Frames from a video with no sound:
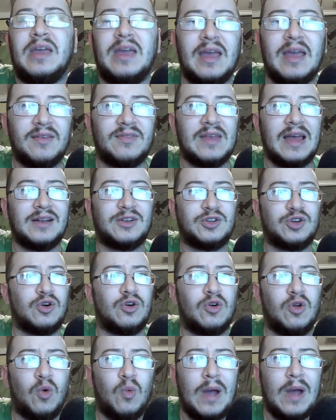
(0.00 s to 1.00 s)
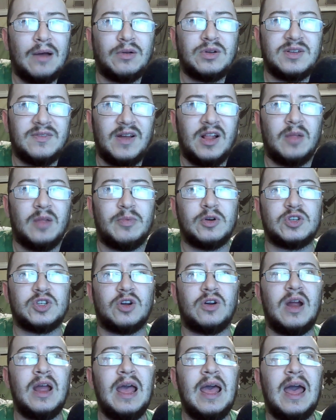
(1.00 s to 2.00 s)
is that Turtle WoW developers
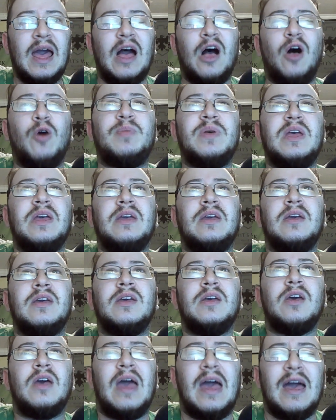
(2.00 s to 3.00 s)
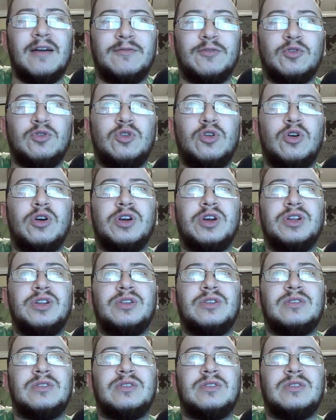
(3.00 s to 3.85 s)
are helping Everlook